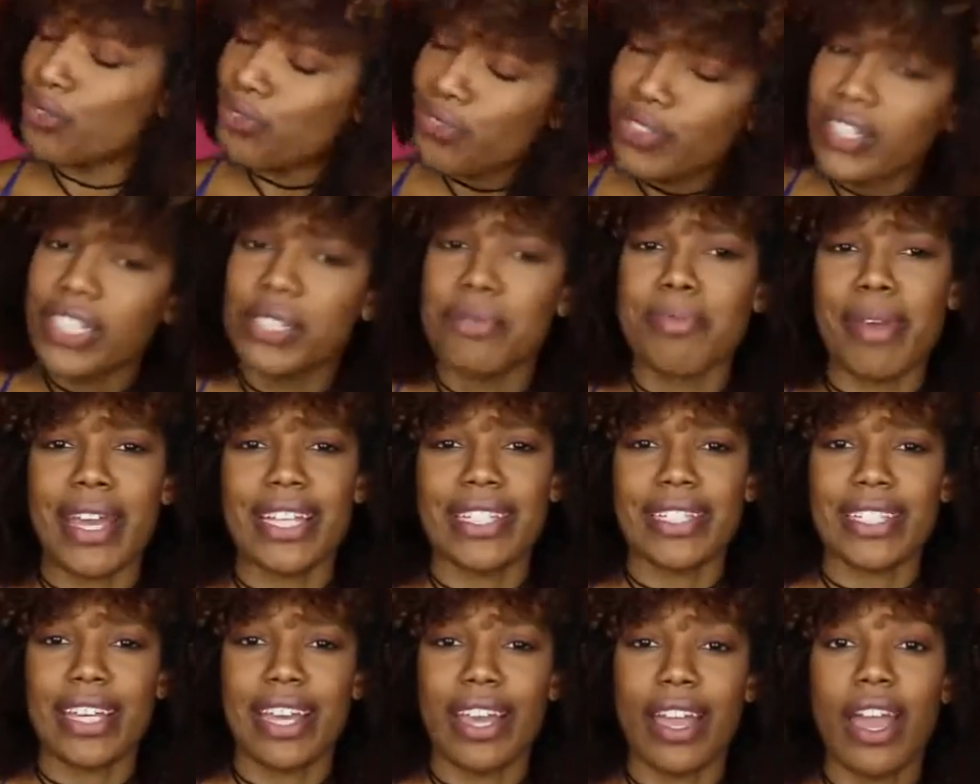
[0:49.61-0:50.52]
you feel
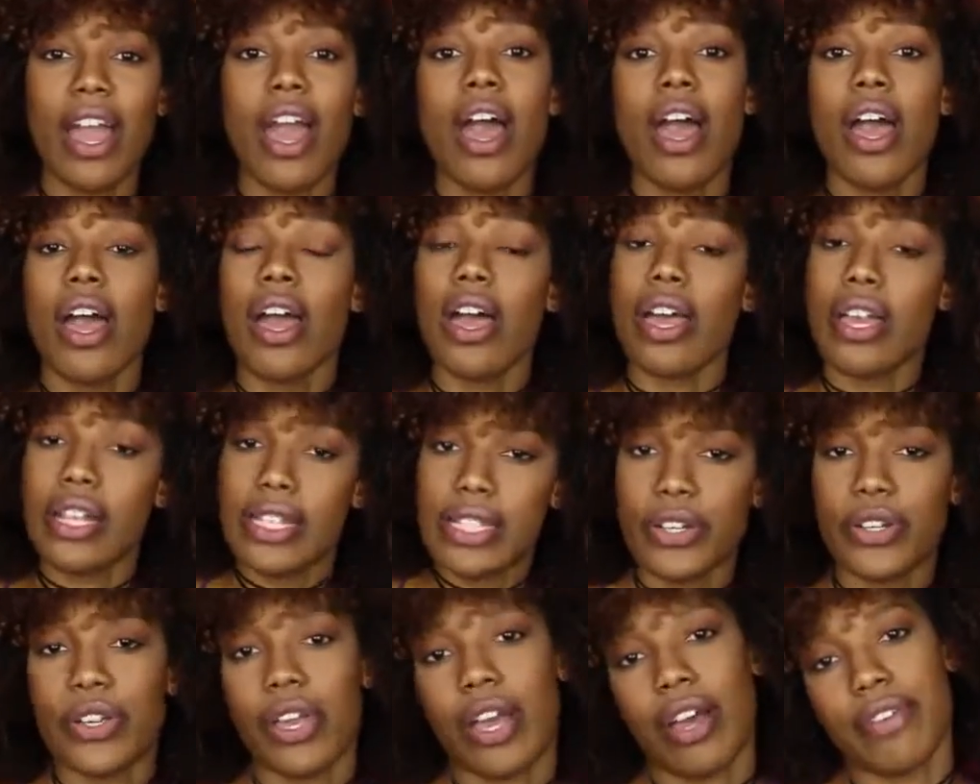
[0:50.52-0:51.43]
amazing,
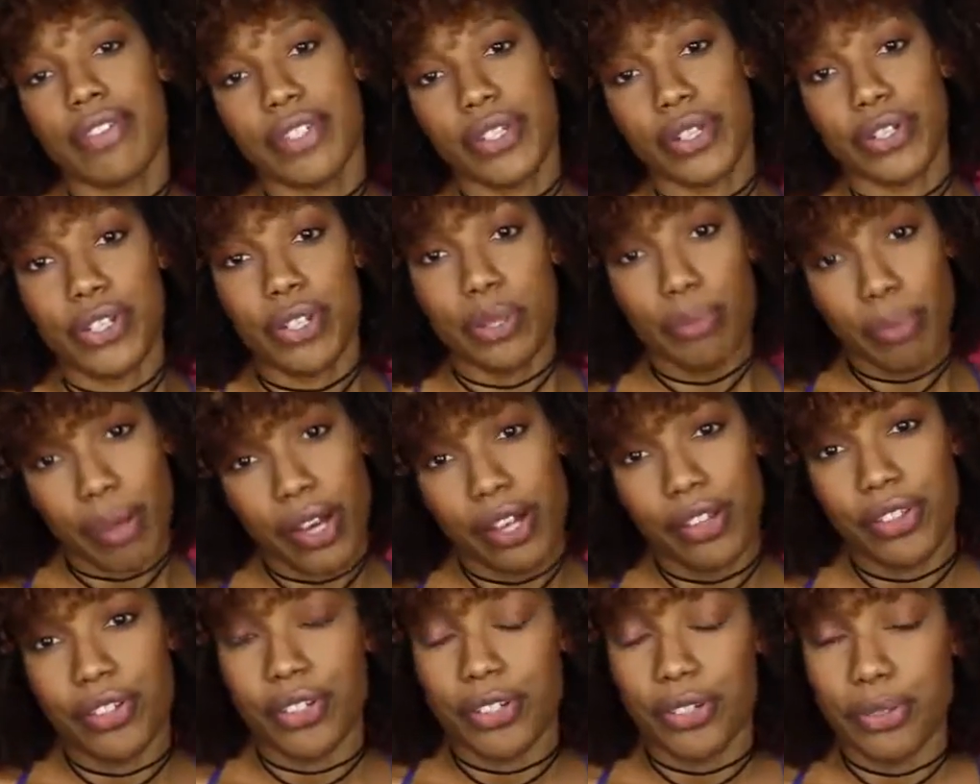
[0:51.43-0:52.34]
until you have to go to the
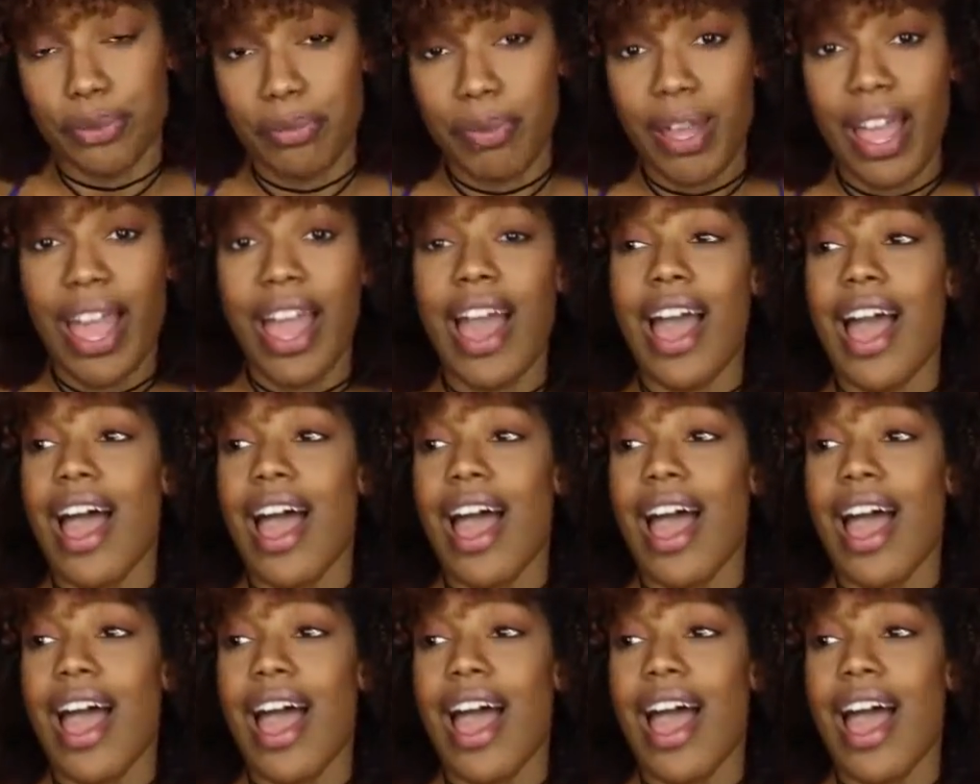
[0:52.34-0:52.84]
bathroom.